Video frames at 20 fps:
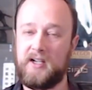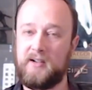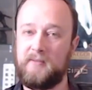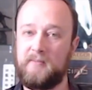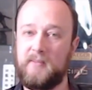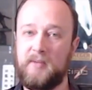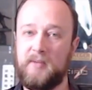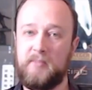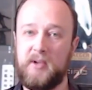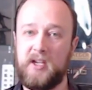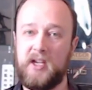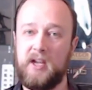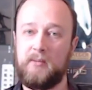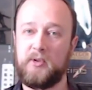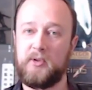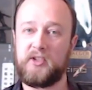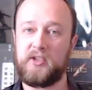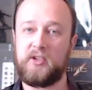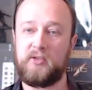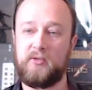being able
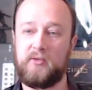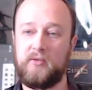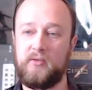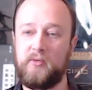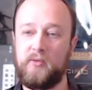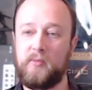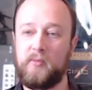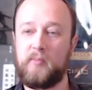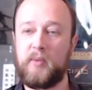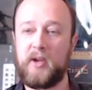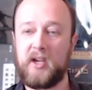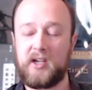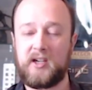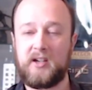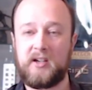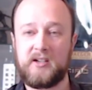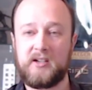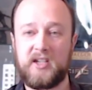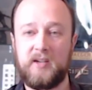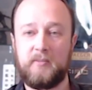to pick
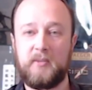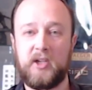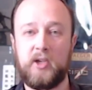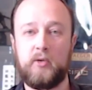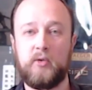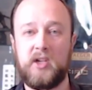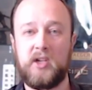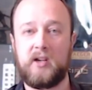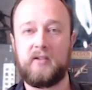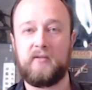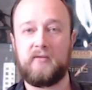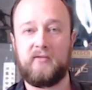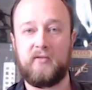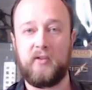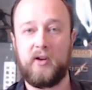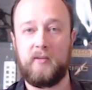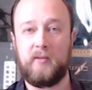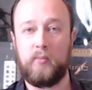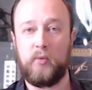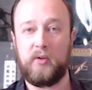something unique
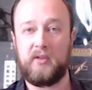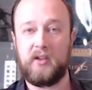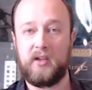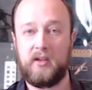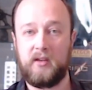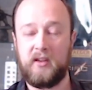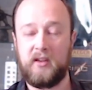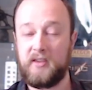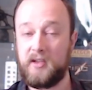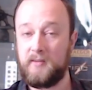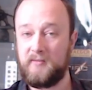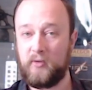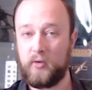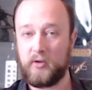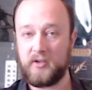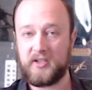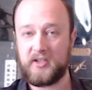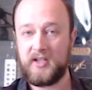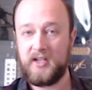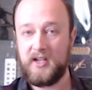from within the Theme
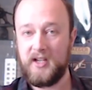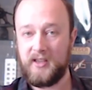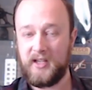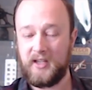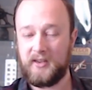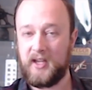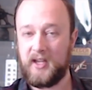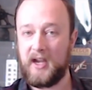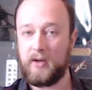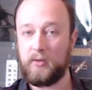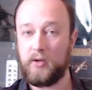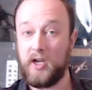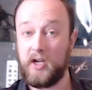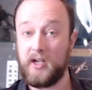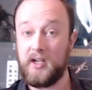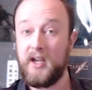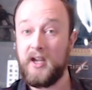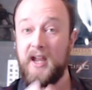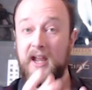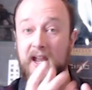Force that they outline
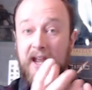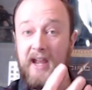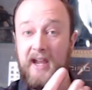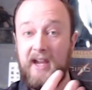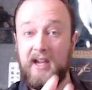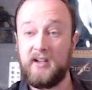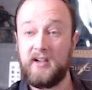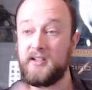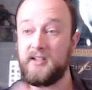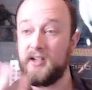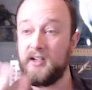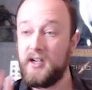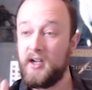and